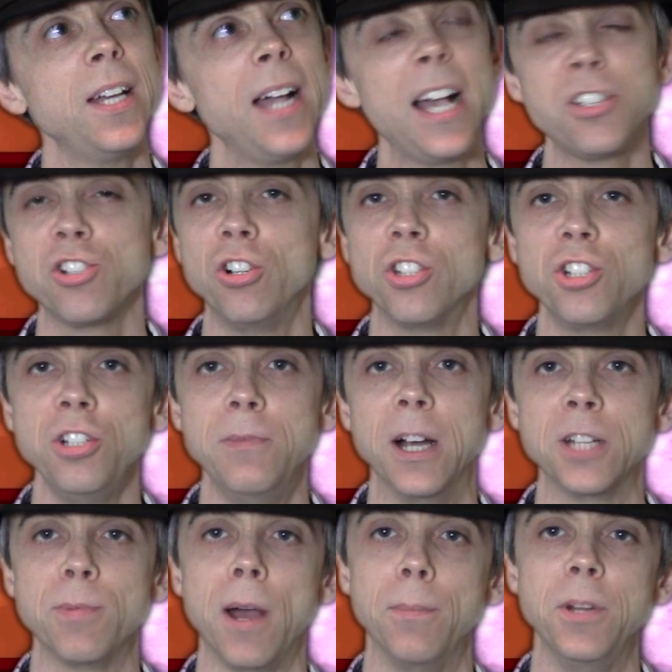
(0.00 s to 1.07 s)
Hasn't got too
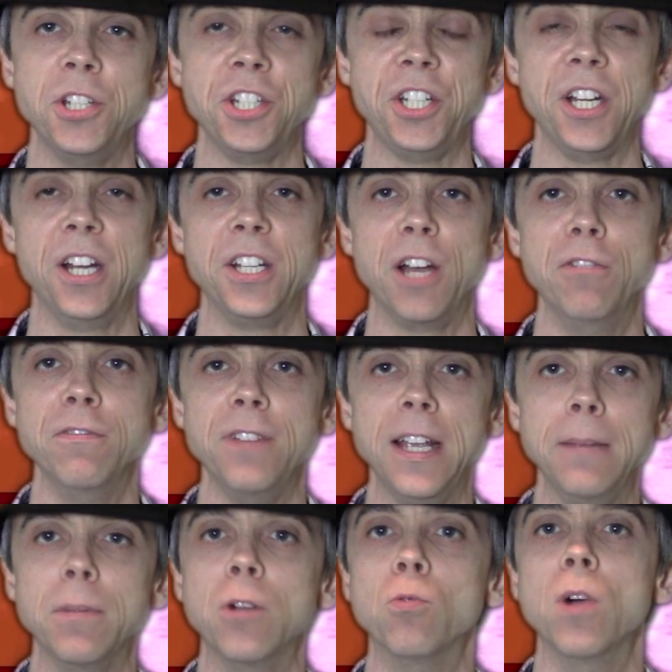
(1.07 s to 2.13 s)
much publicity, I don't
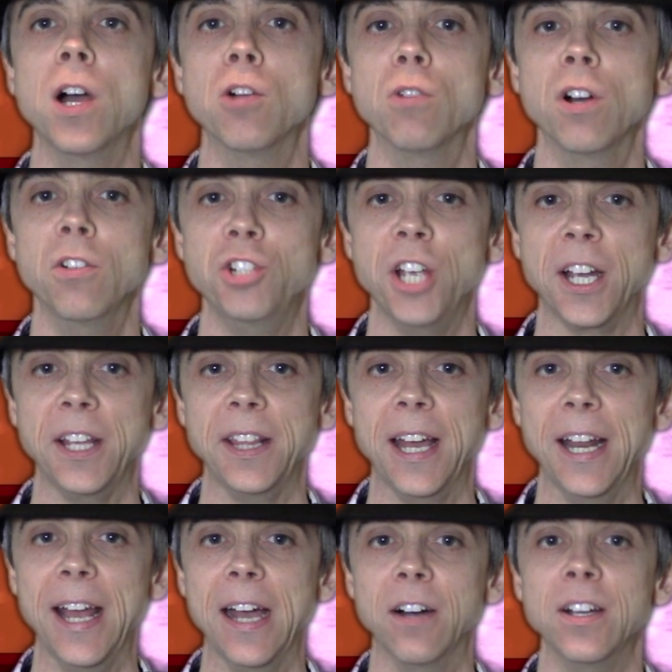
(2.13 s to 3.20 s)
think, but well worth checking
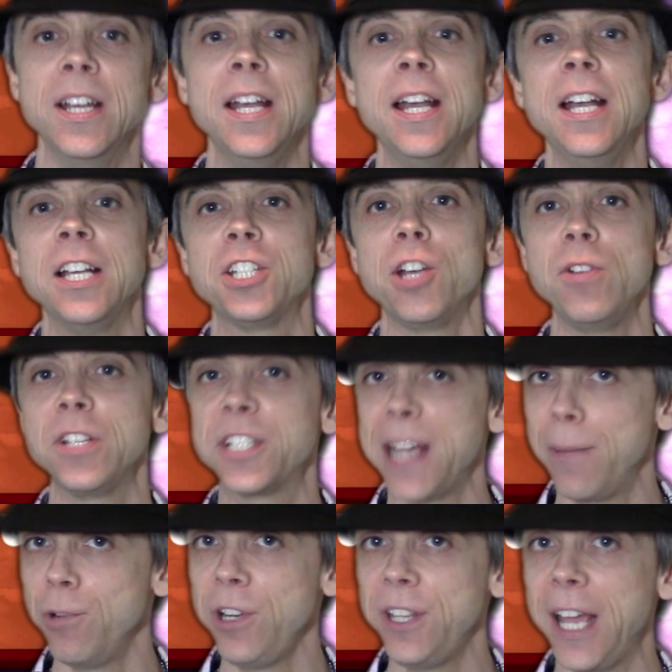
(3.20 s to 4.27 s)
that out. So in
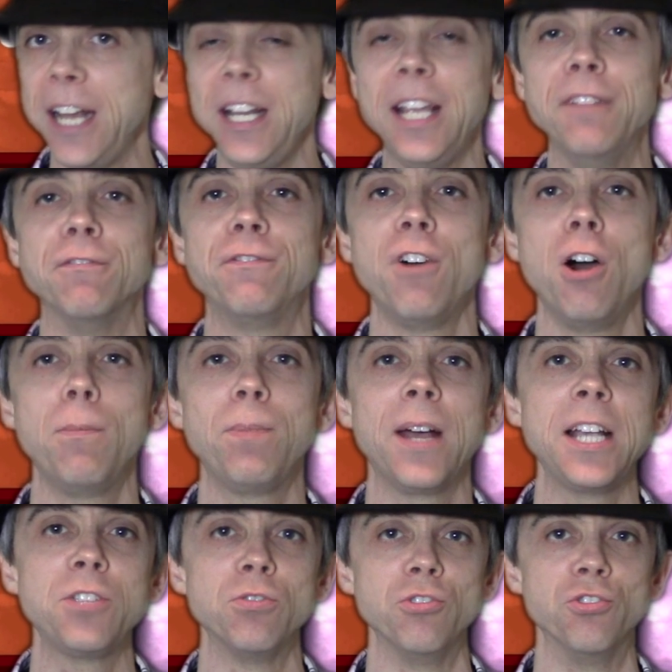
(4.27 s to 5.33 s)
summary then, in third
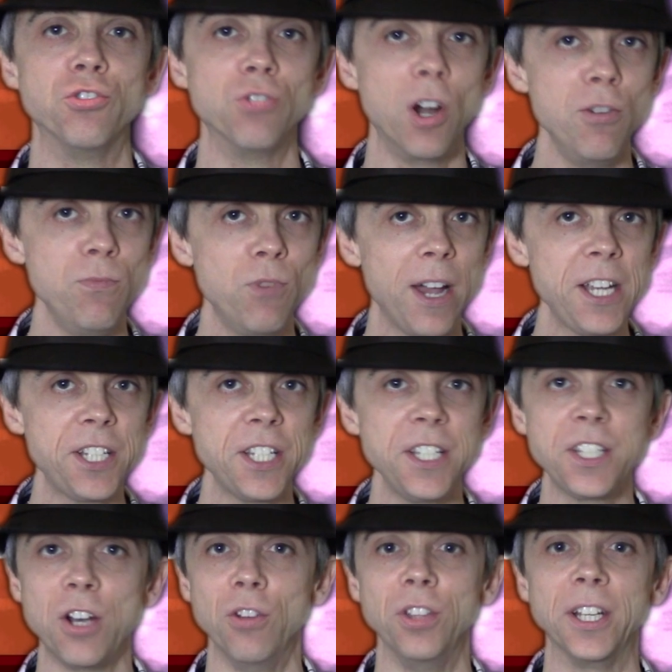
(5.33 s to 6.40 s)
place was Drone
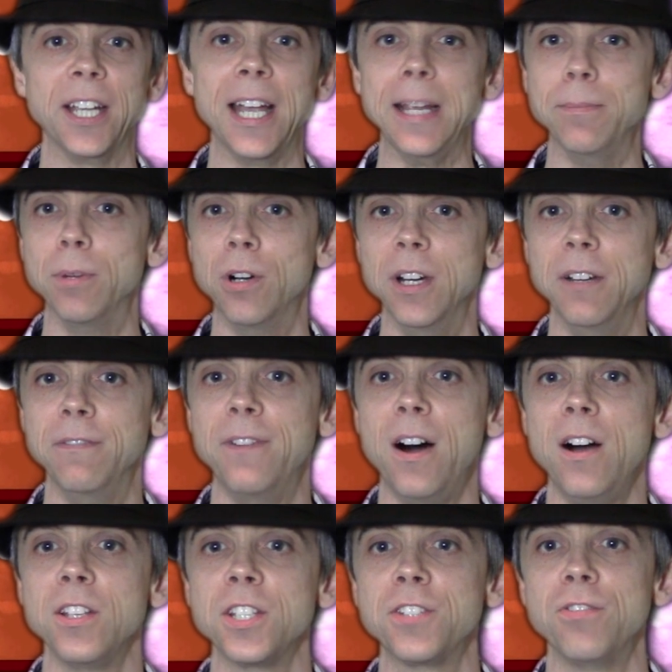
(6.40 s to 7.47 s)
Racers on the Game Boy
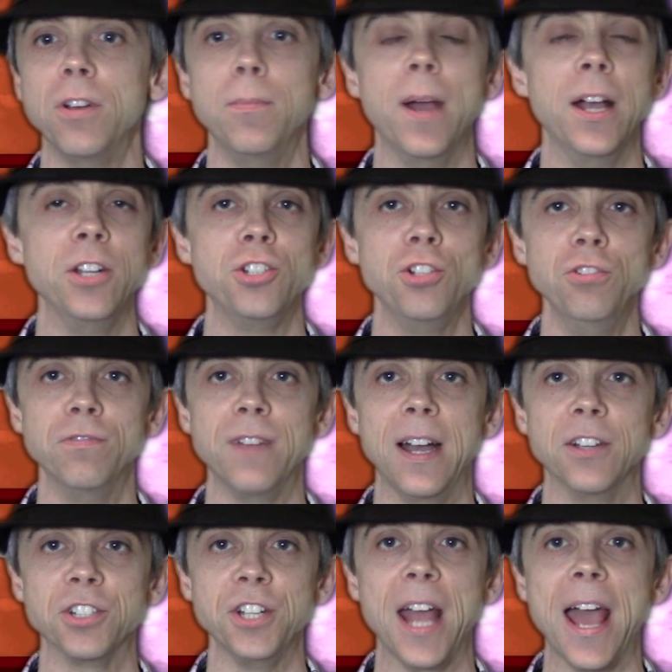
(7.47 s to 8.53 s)
Advance from
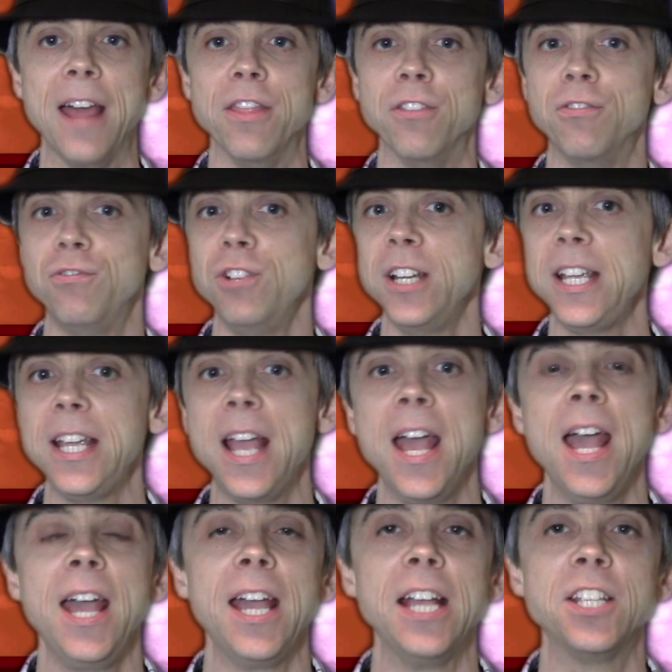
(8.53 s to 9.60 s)
2003.
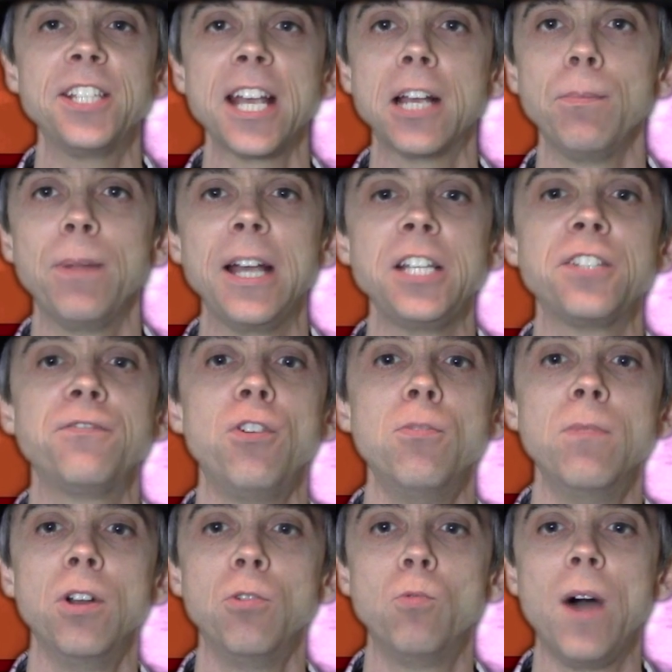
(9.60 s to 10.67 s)
In second place,
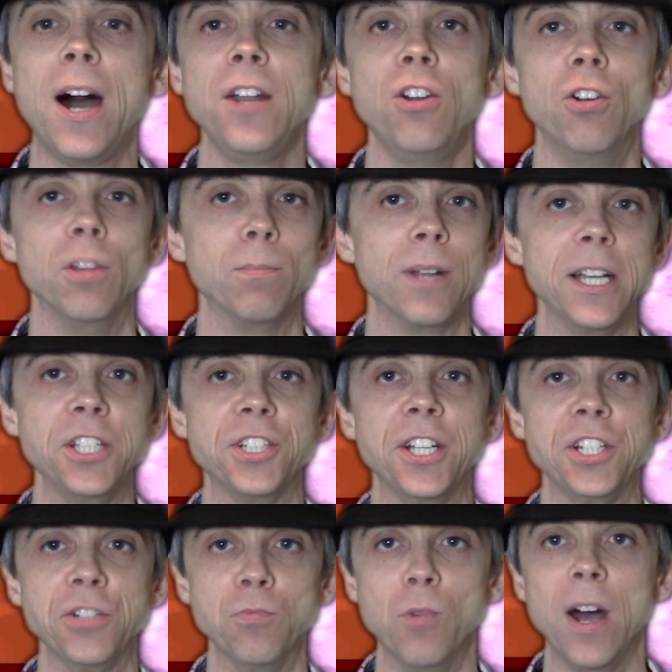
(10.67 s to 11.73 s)
Formula 1 on the
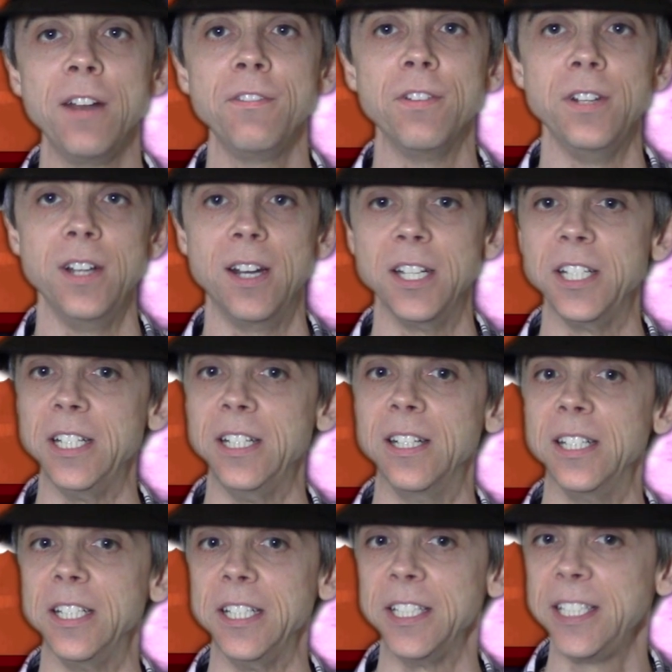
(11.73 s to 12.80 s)
PlayStation 1 from
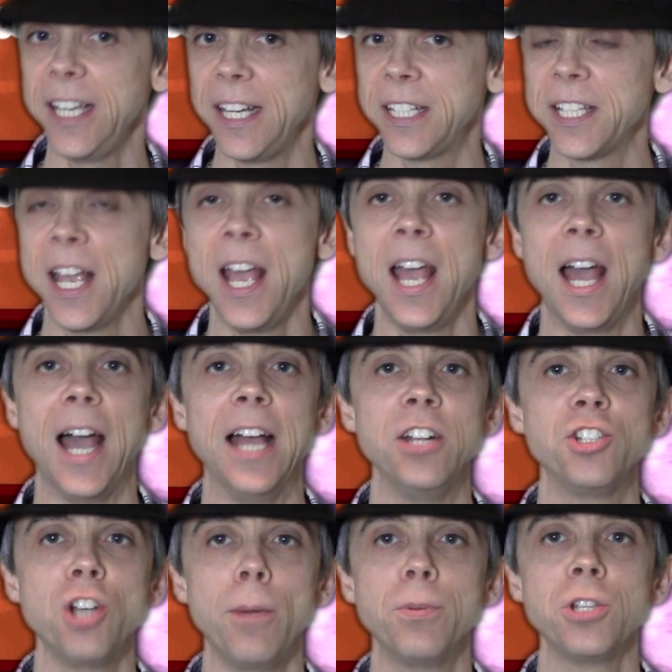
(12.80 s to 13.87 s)
1996.
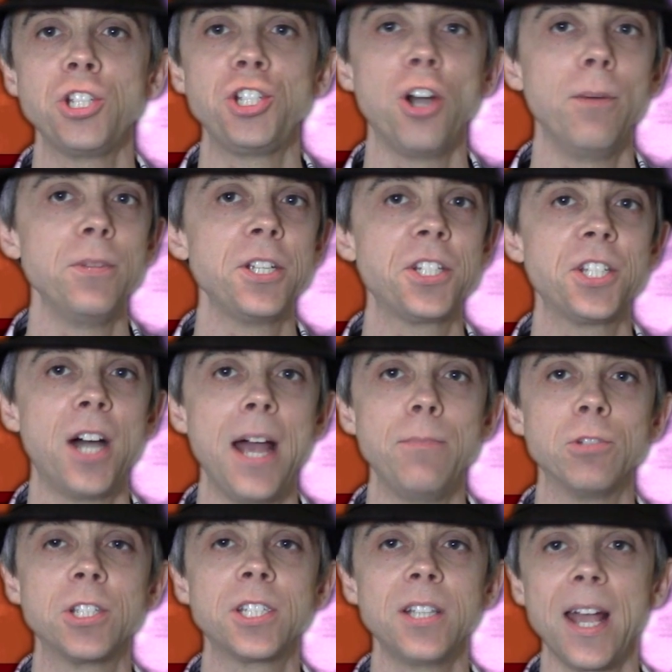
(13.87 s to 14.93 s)
And top of the shop this time
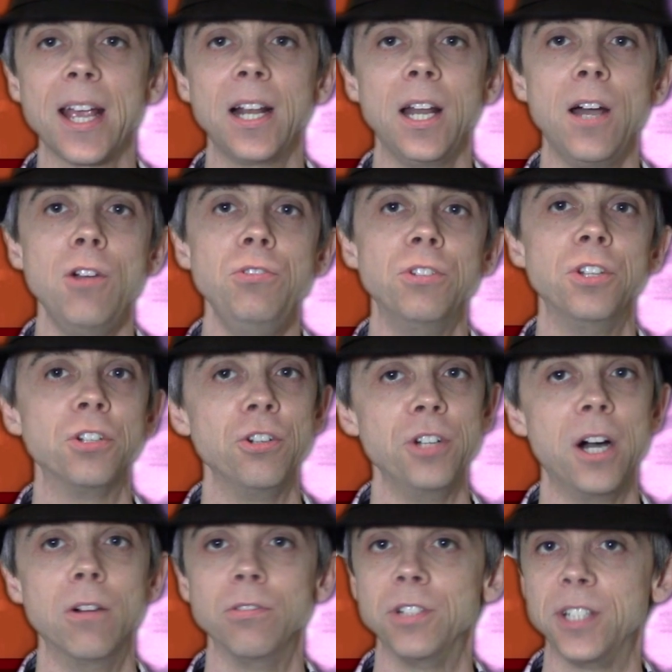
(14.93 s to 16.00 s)
was Cyclone on the good
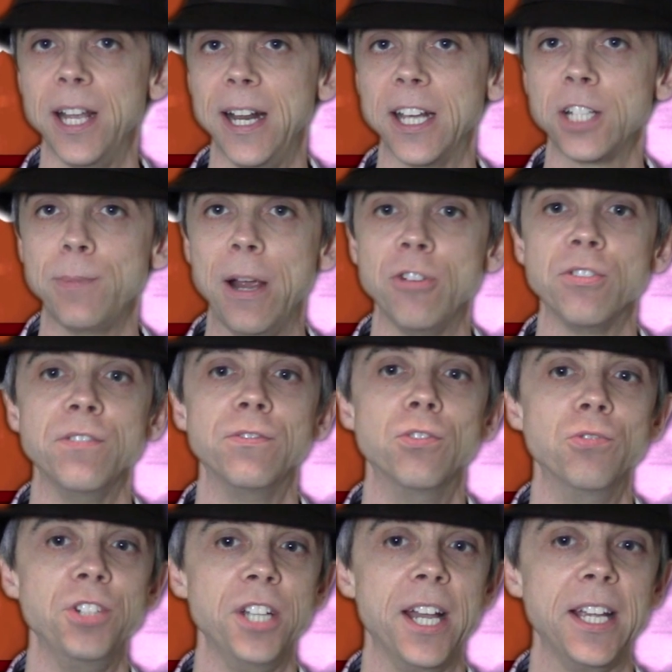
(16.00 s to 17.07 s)
old ZX Spectrum
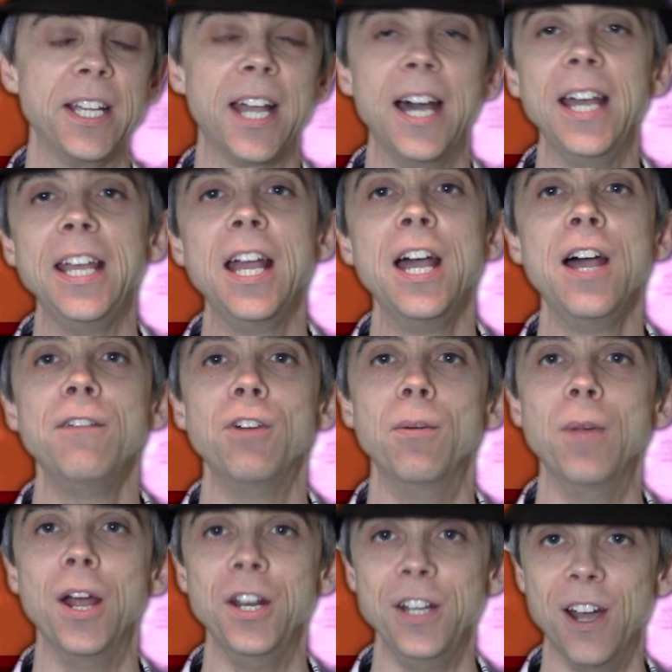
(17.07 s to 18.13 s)
48K from
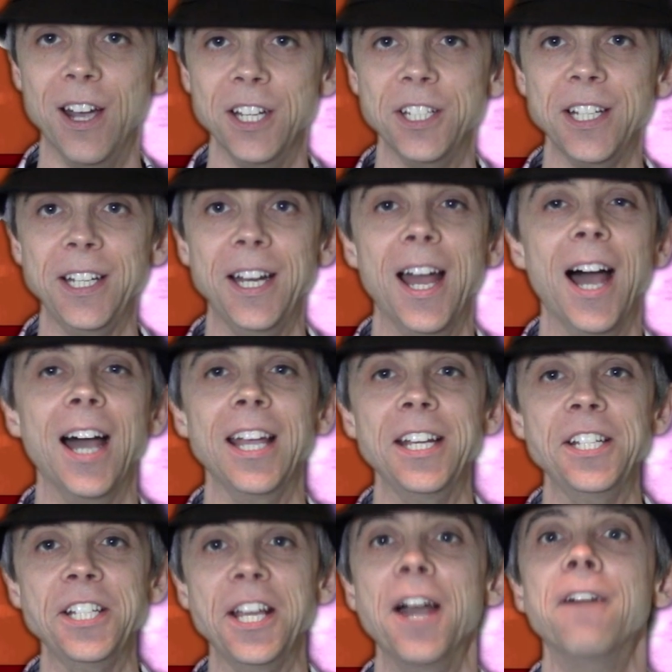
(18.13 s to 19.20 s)

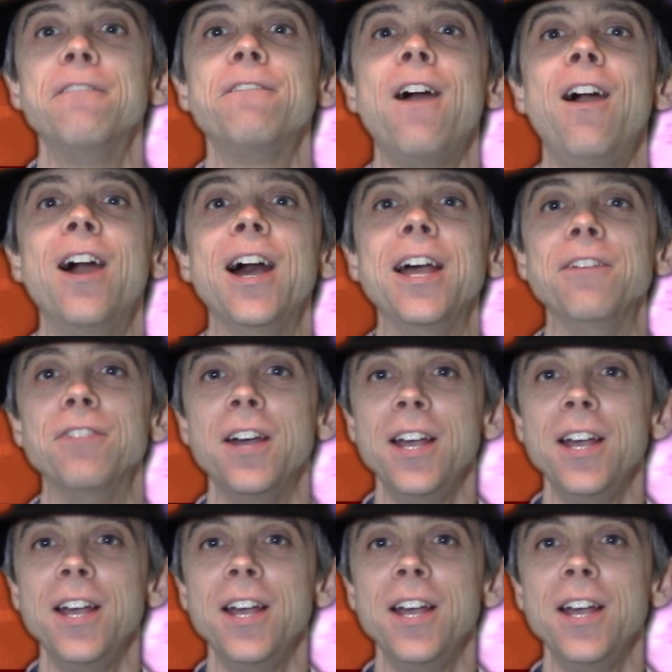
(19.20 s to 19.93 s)
1985.